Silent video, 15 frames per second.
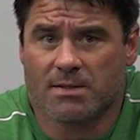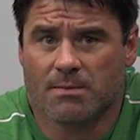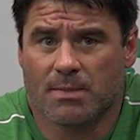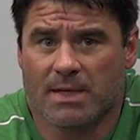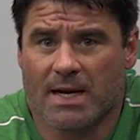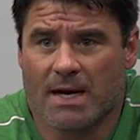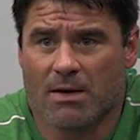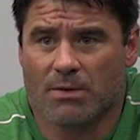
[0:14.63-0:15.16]

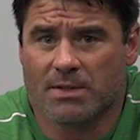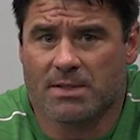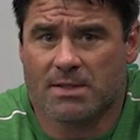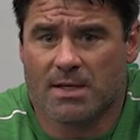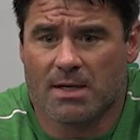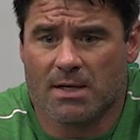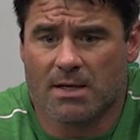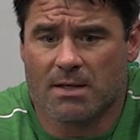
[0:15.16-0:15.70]
But now
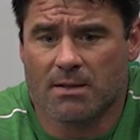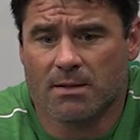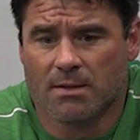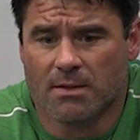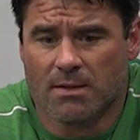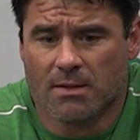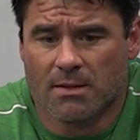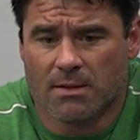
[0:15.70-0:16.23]

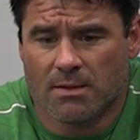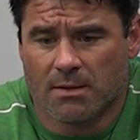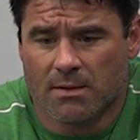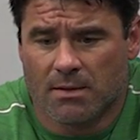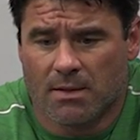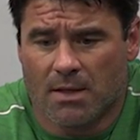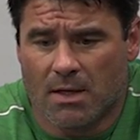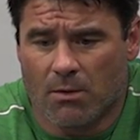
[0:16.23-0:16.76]

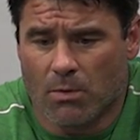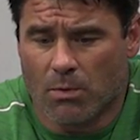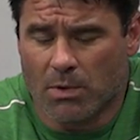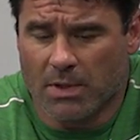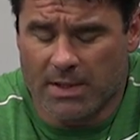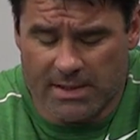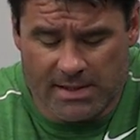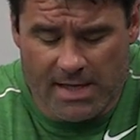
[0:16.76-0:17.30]
we're
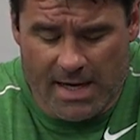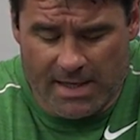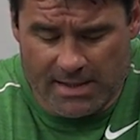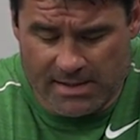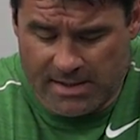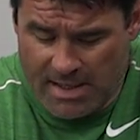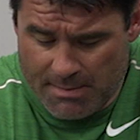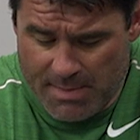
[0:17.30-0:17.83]
really excited
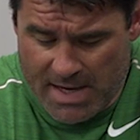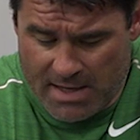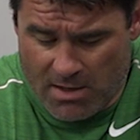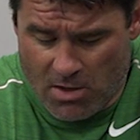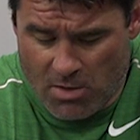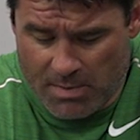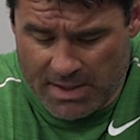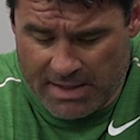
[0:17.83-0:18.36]
just to get back
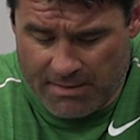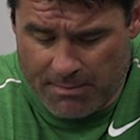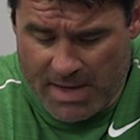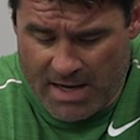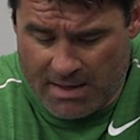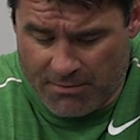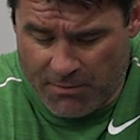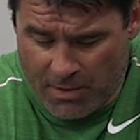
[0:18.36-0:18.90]
home and get
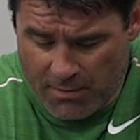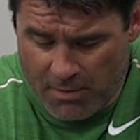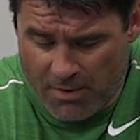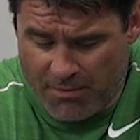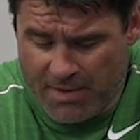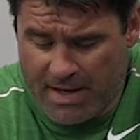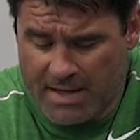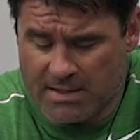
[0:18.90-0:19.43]
back in front of our
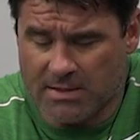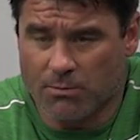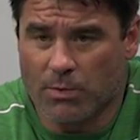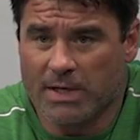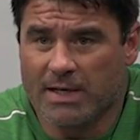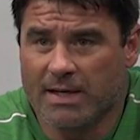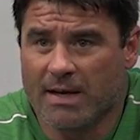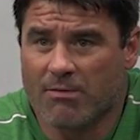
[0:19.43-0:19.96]
fans. And we
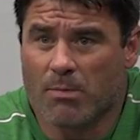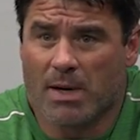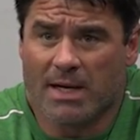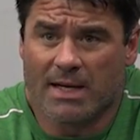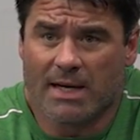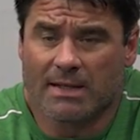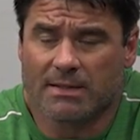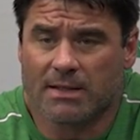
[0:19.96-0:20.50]
need
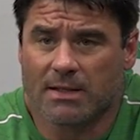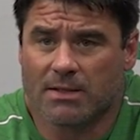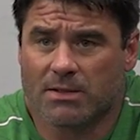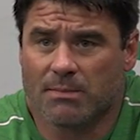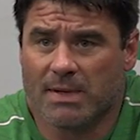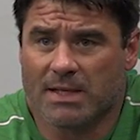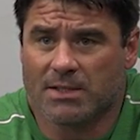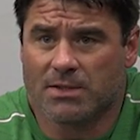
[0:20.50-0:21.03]
everybody out there
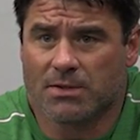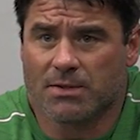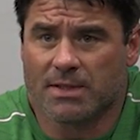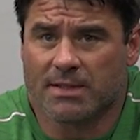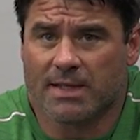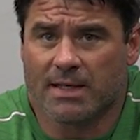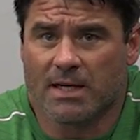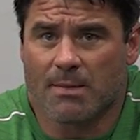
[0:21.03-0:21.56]
to make sure
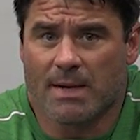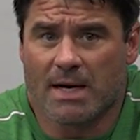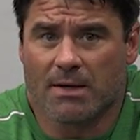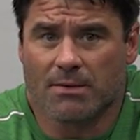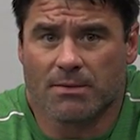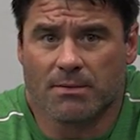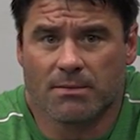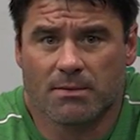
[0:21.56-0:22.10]
that they come out
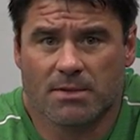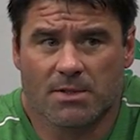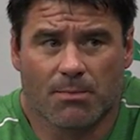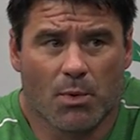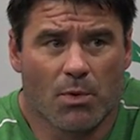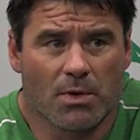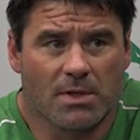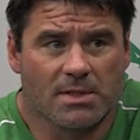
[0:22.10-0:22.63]
and
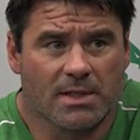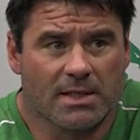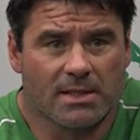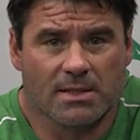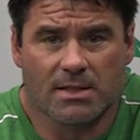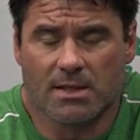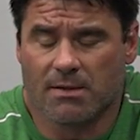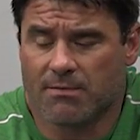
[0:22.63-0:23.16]
support us
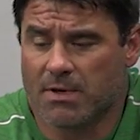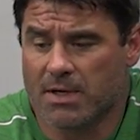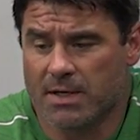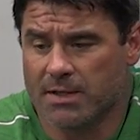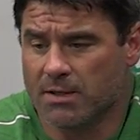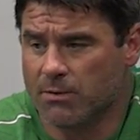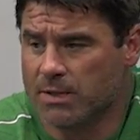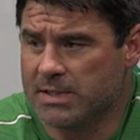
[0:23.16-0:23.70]
against a very
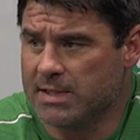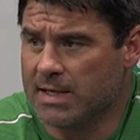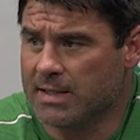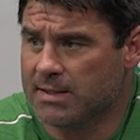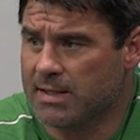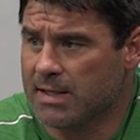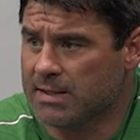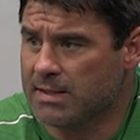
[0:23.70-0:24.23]
good Louisiana
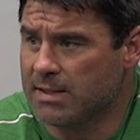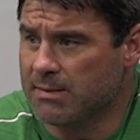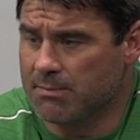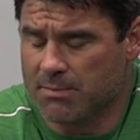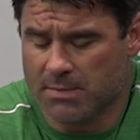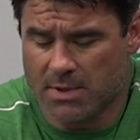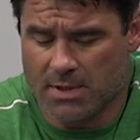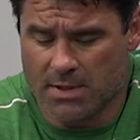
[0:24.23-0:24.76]
Tech
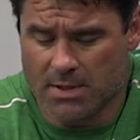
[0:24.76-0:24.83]
team.